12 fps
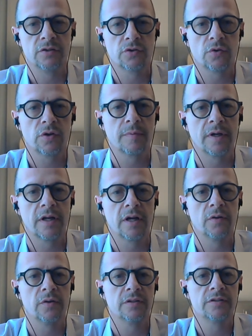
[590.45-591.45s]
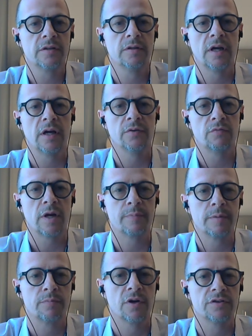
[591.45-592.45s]
talk about how the
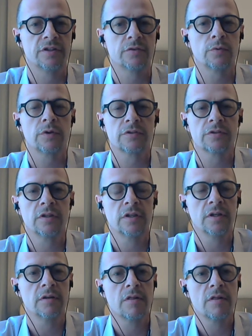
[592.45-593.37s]
wrapping process works.